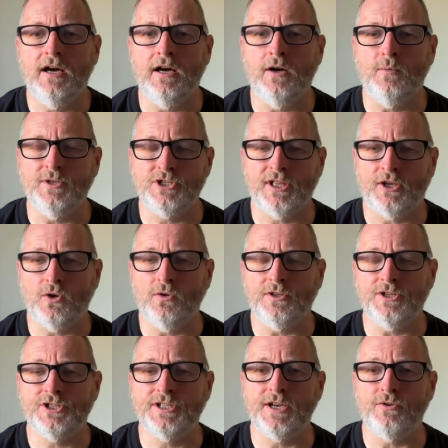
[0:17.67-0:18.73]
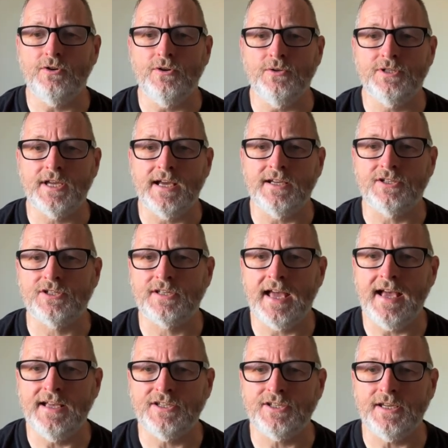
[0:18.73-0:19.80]
which they call the SERU test,
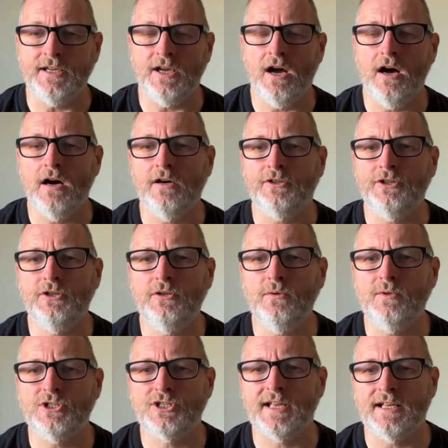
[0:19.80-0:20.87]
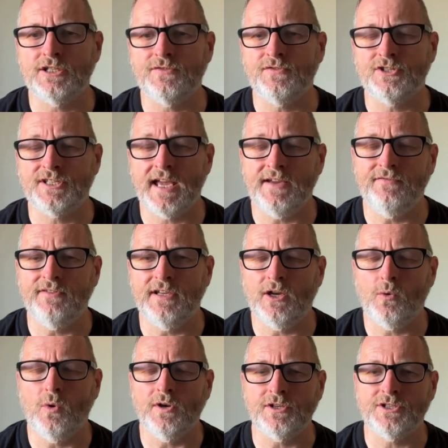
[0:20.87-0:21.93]
SERU, which stands for Safety,
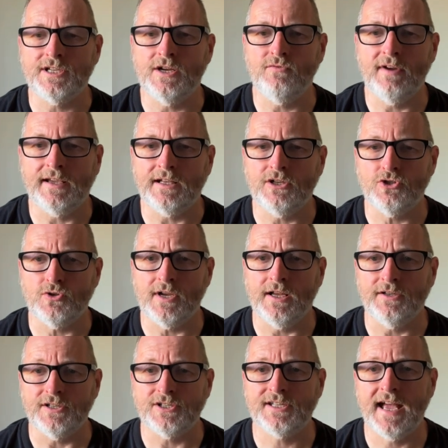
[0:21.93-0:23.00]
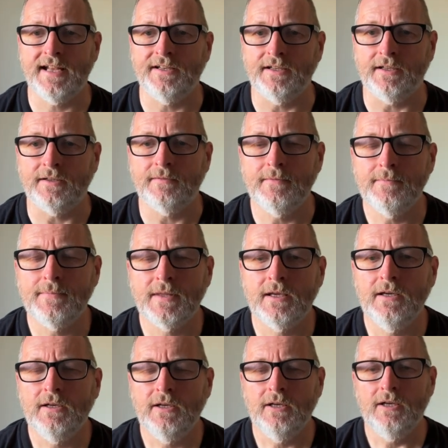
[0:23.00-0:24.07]
Equality and Regulatory Understanding.
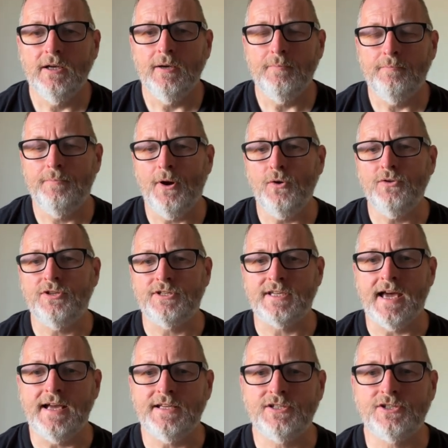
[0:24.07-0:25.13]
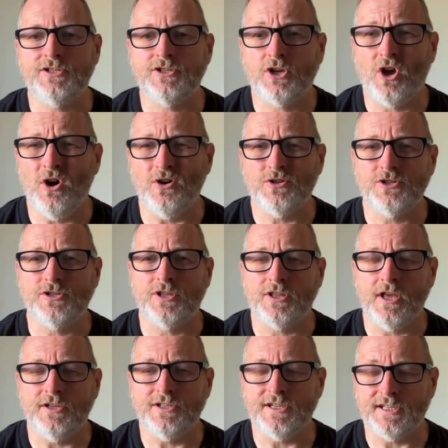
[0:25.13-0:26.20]
Both tests cost
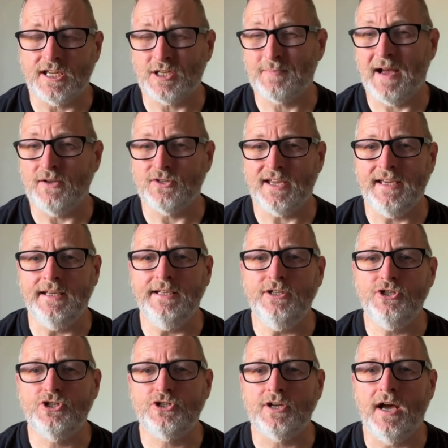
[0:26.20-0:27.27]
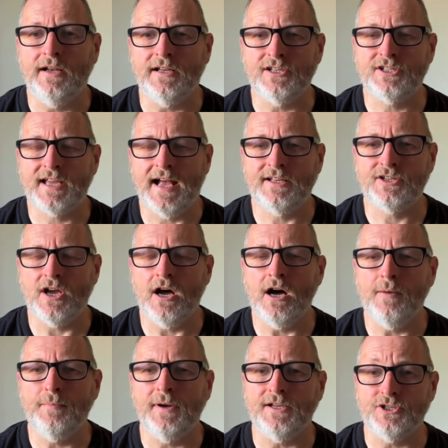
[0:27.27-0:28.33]
£36 each and are sat
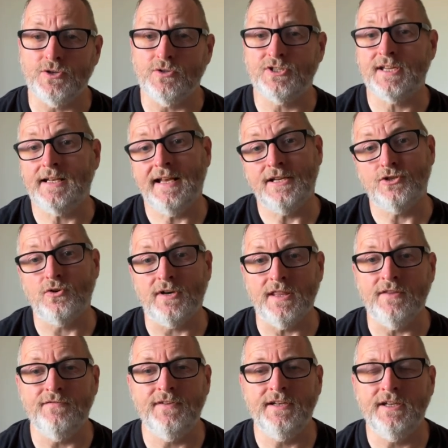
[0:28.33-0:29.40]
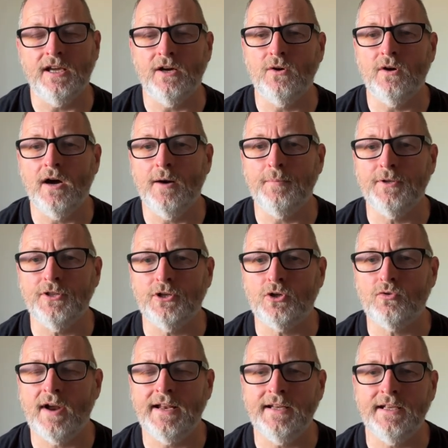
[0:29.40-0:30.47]
up, as you'll see later on in the video, up at the
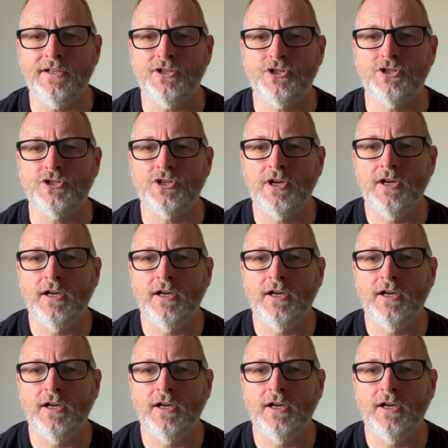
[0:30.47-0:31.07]
Greenwich